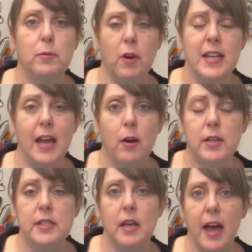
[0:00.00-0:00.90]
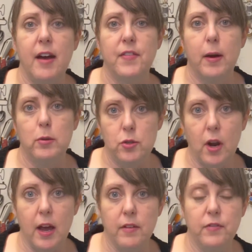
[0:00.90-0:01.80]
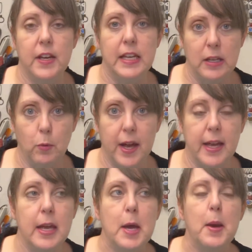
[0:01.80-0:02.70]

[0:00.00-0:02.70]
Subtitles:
Right now it's a half-hour drive anyway,